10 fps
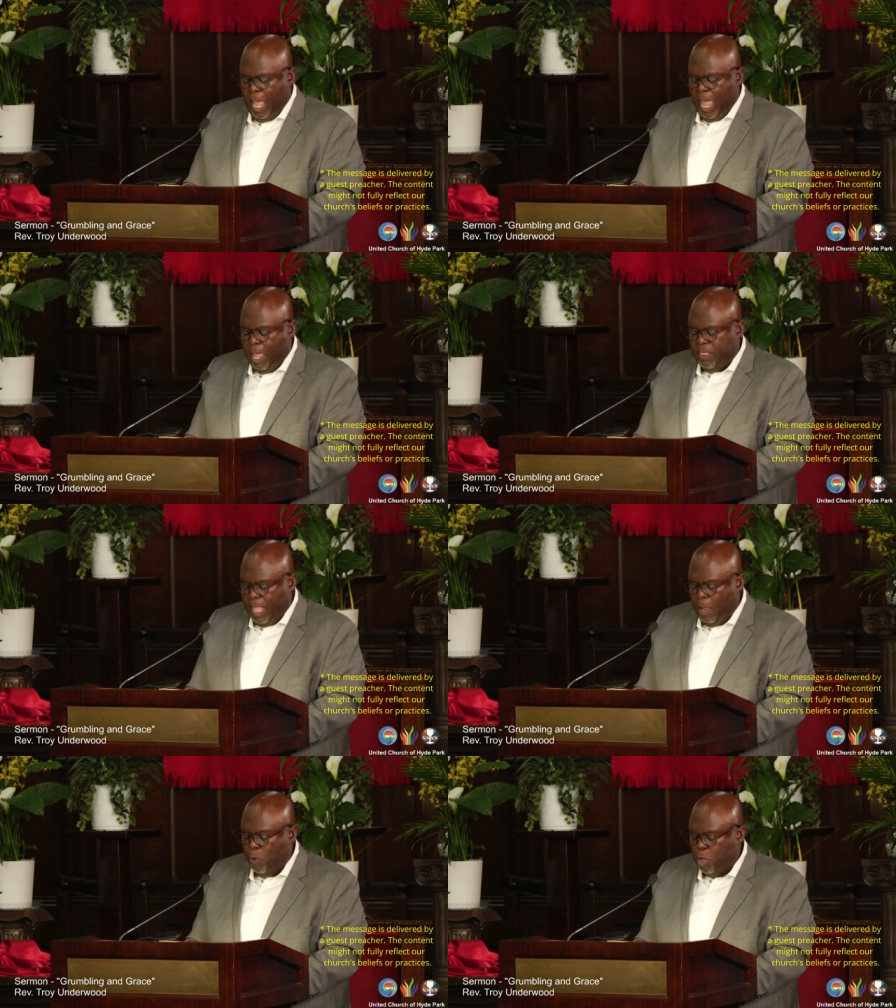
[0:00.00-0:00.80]
And
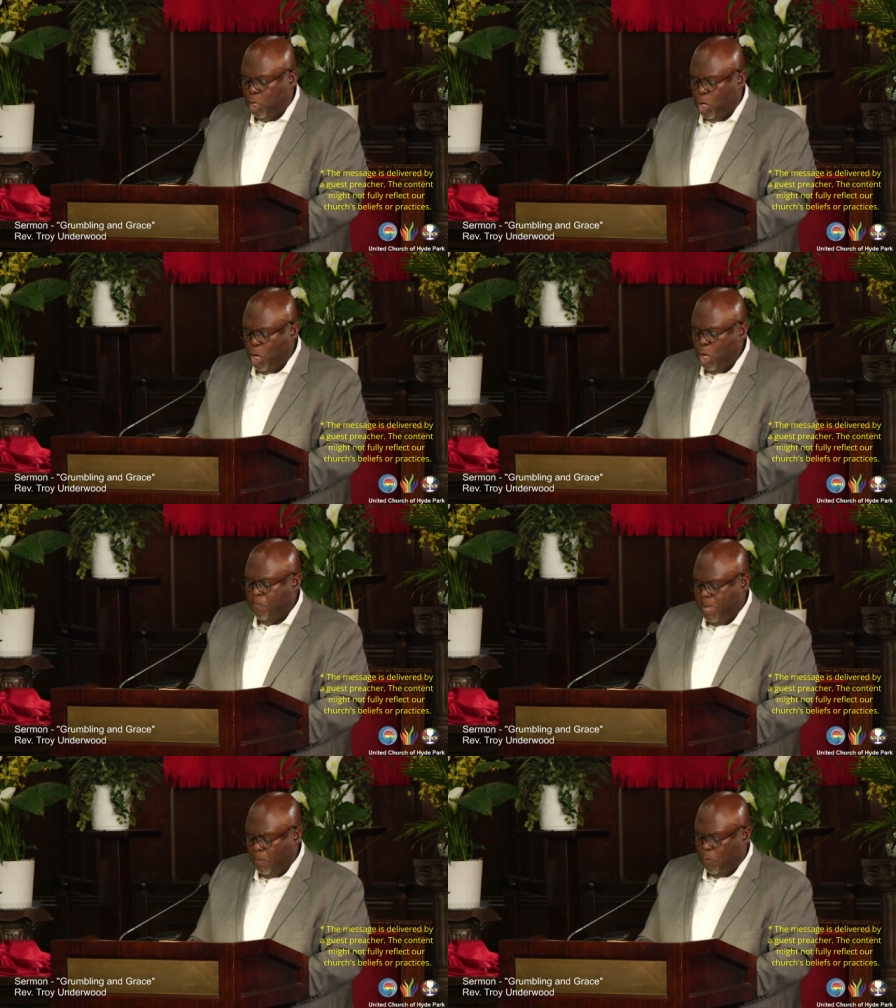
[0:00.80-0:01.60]
they were good
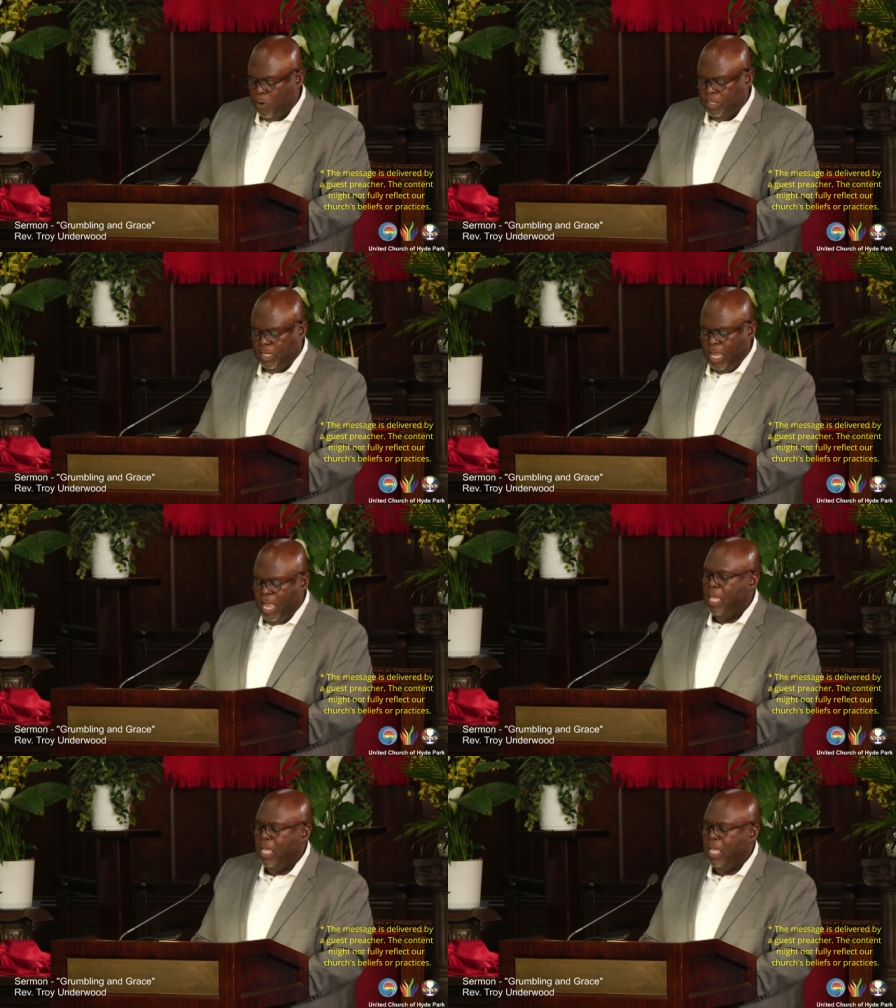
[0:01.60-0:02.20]
memories